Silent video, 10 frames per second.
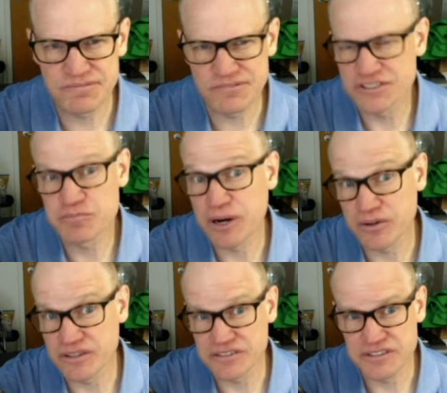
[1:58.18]

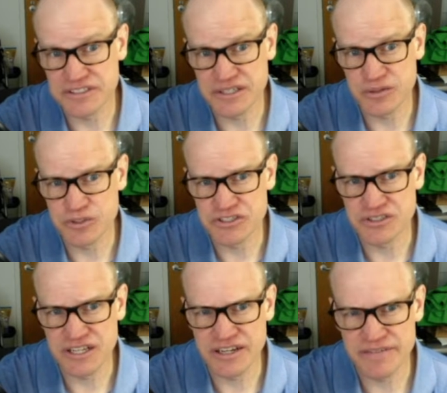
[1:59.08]
parallel to the original
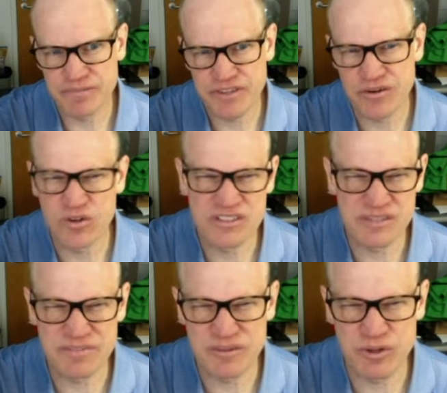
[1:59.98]
line, or
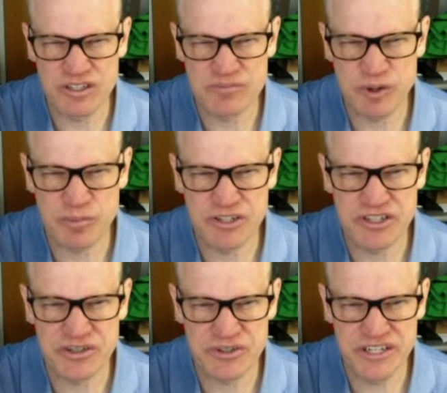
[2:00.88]
something where it's
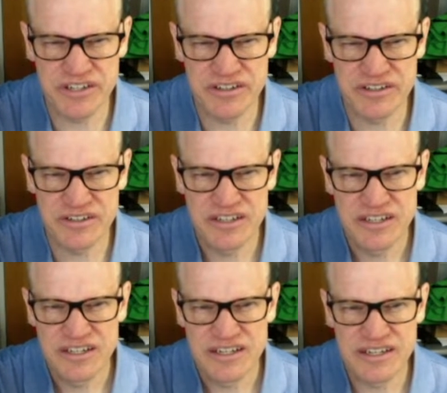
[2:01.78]
perpendicular here, and